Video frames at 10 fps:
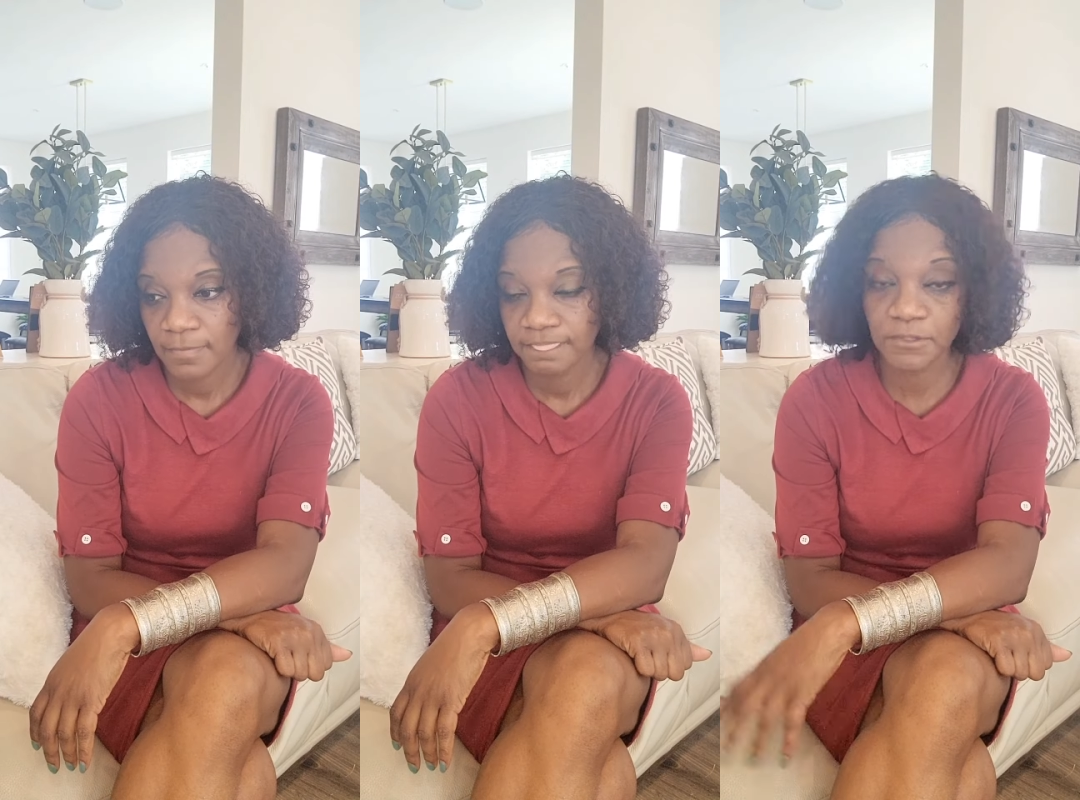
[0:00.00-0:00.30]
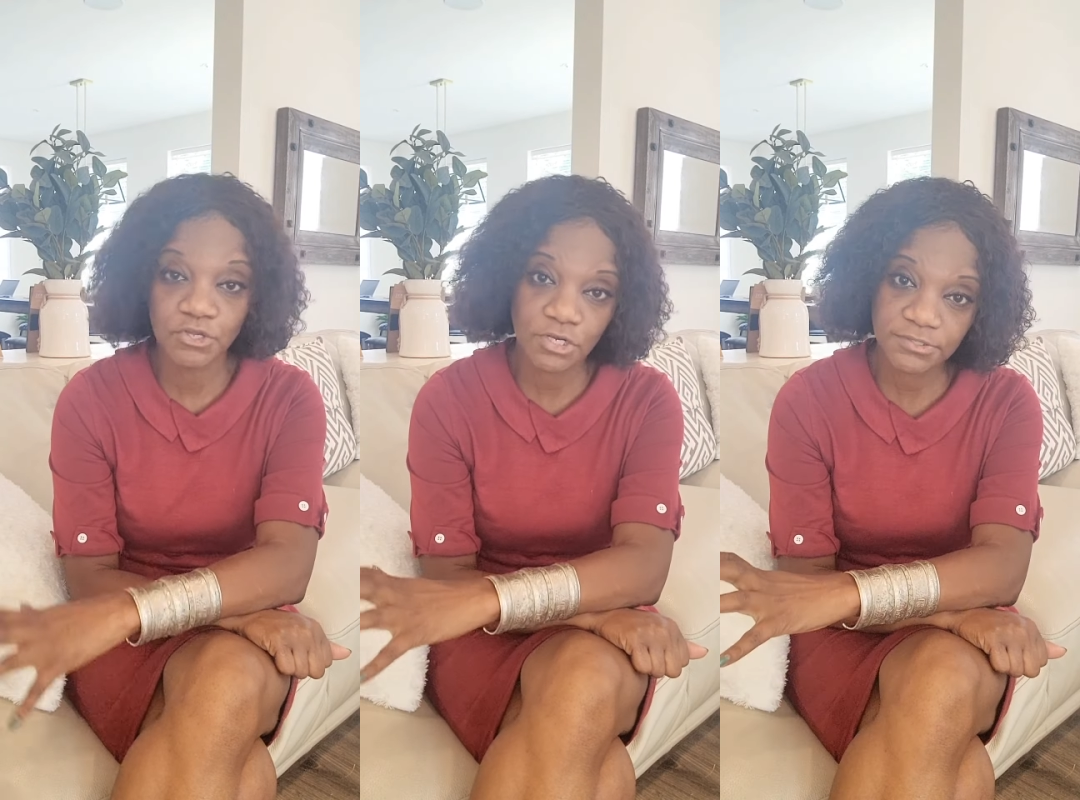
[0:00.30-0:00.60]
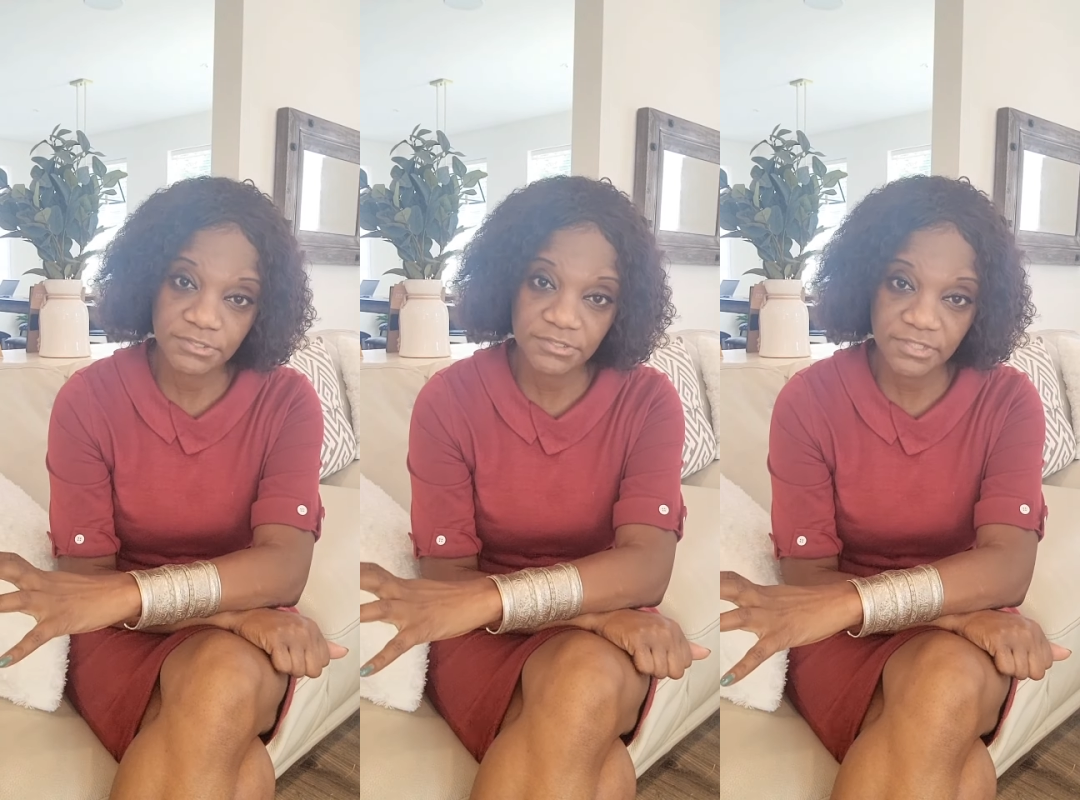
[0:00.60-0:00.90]
the
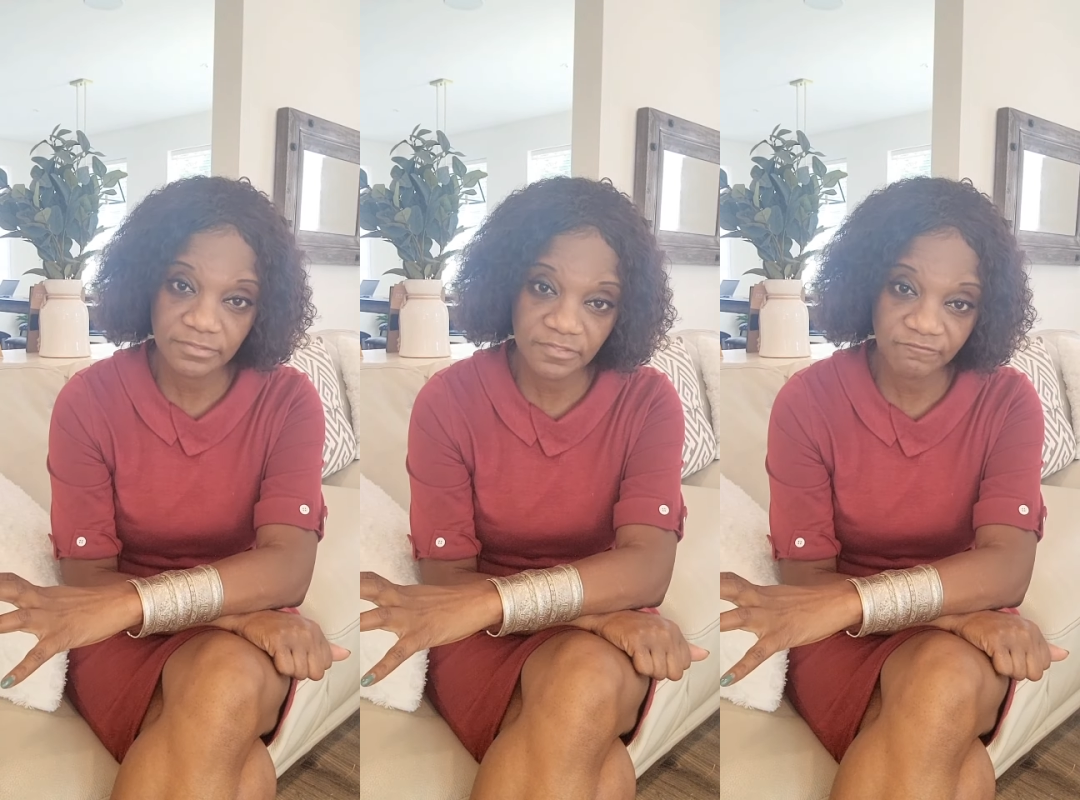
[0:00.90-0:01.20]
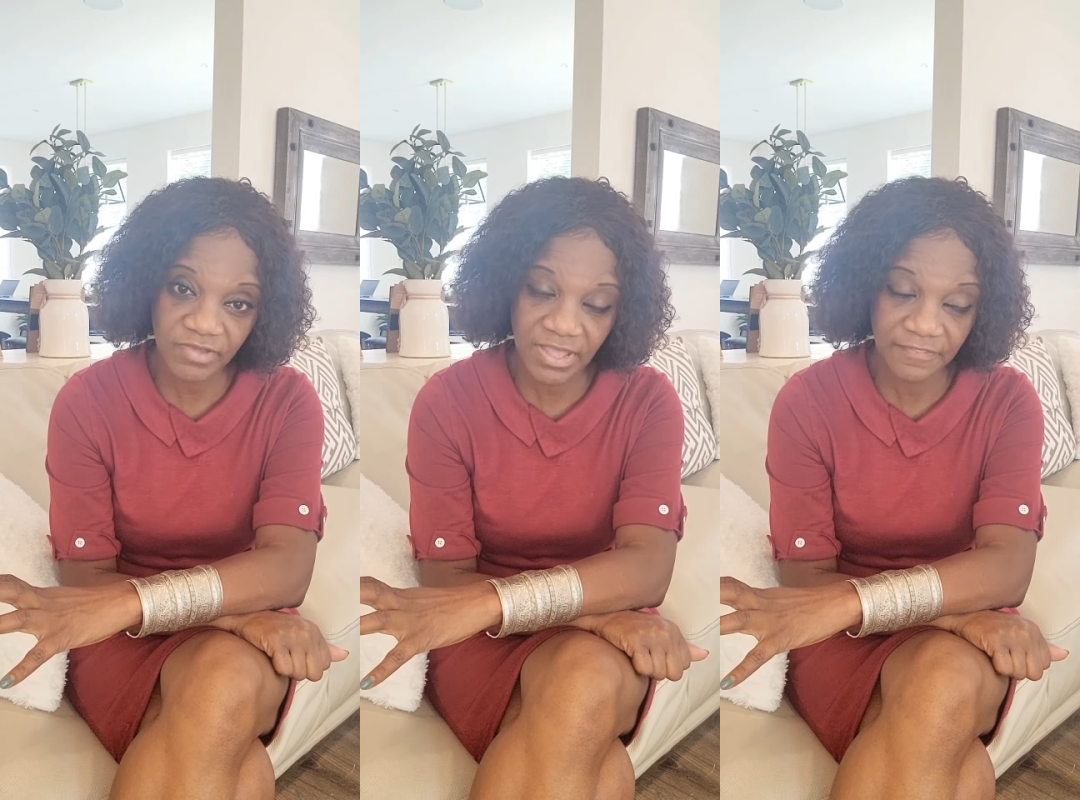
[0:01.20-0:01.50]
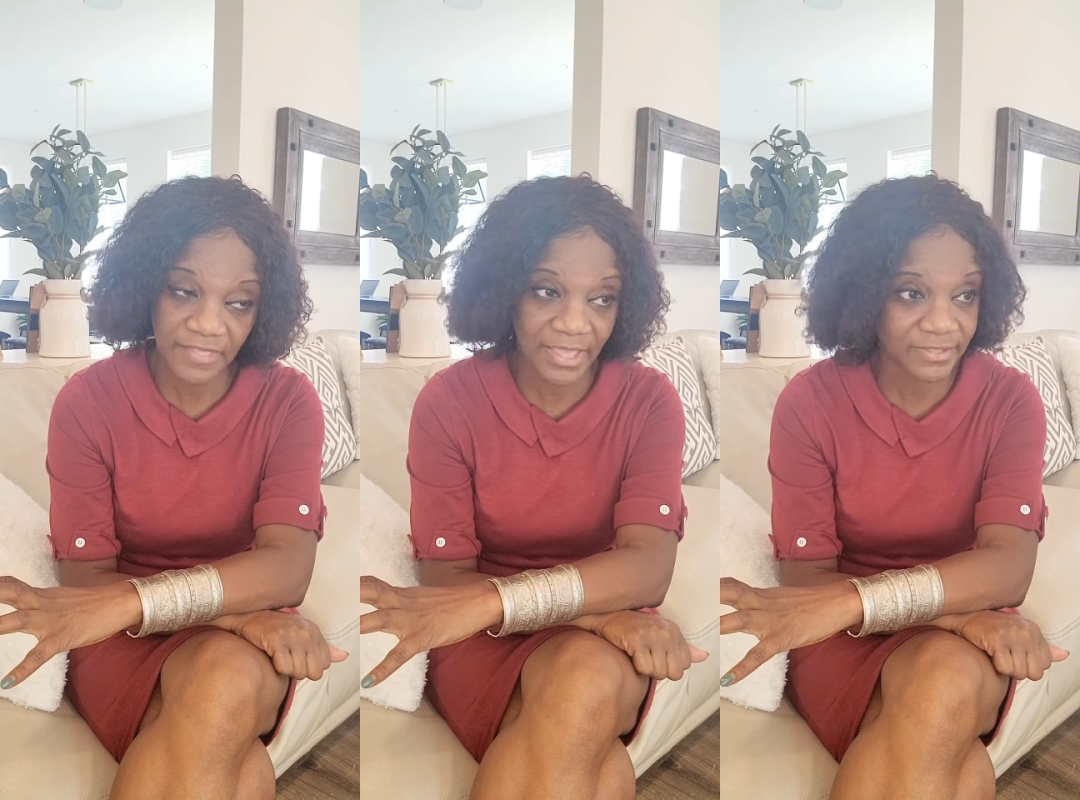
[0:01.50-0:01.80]
nurses testified
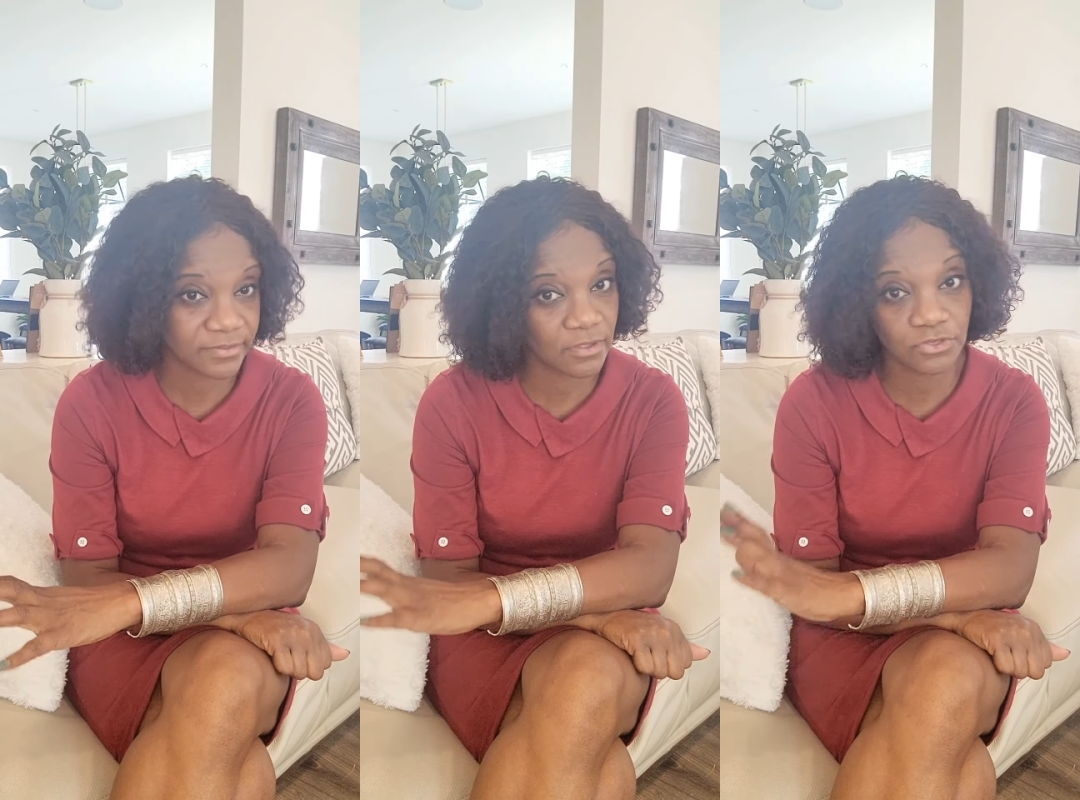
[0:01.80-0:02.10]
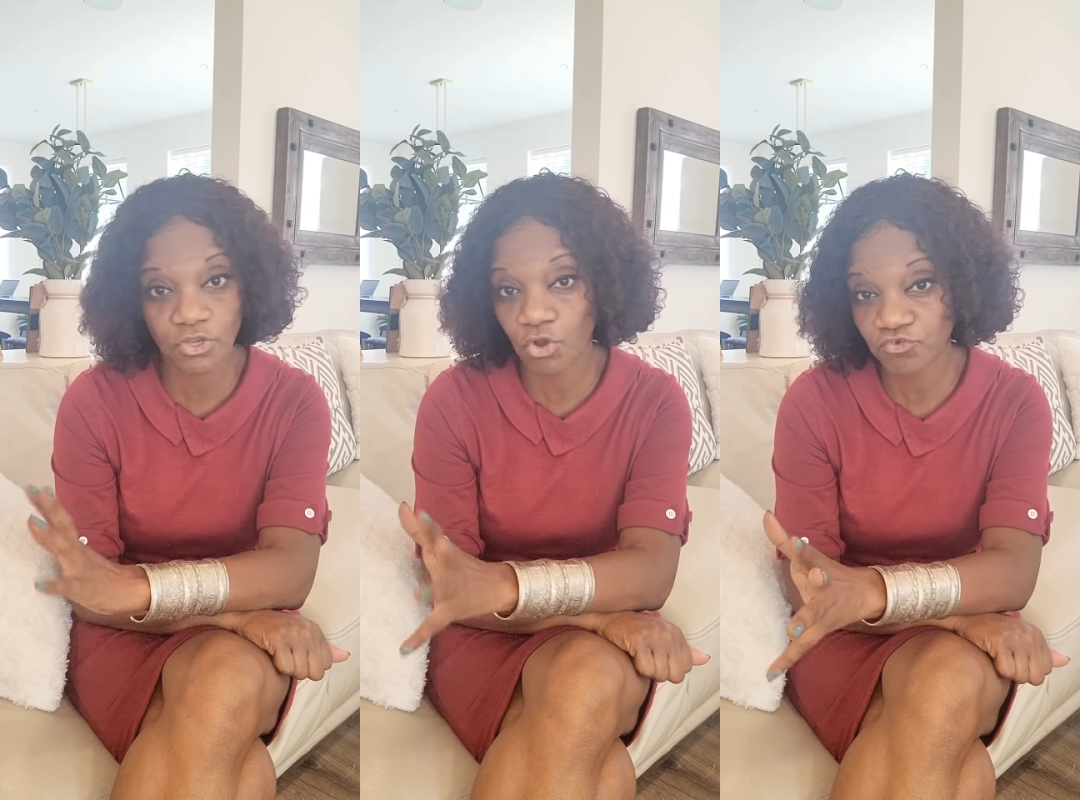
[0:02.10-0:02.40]
that no,